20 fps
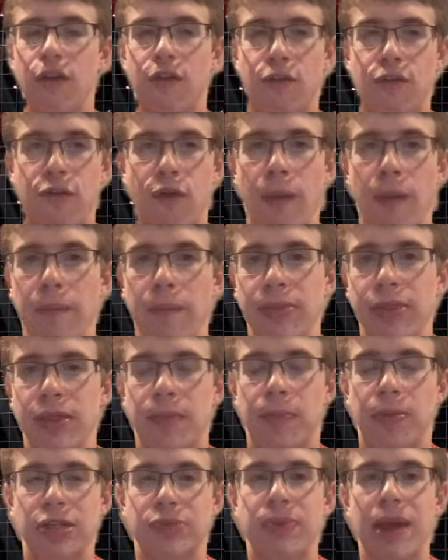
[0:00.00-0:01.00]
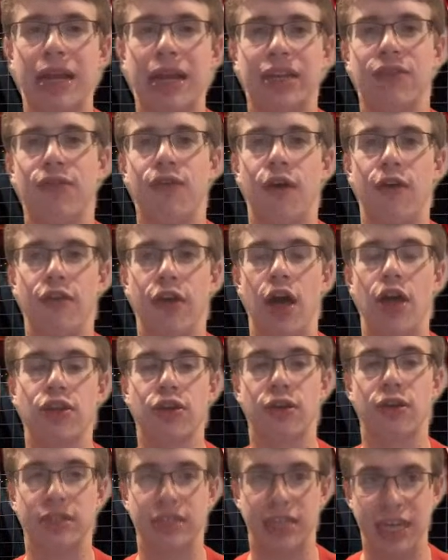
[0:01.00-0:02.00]
from the perspective of
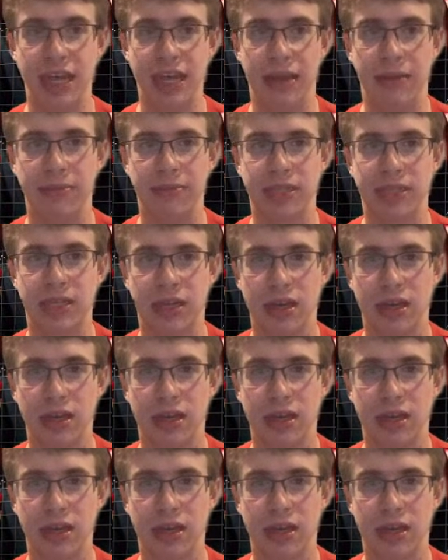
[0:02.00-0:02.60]
other teams,